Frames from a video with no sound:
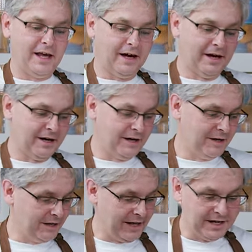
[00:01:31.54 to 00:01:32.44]

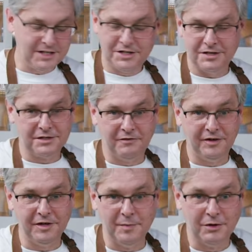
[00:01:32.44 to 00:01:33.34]
uh, and it doesn't
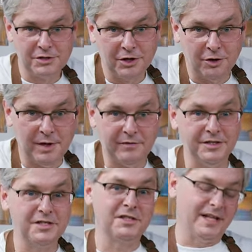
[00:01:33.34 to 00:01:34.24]
fit in most home
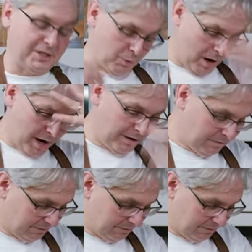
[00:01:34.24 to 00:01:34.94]
ovens. That's why,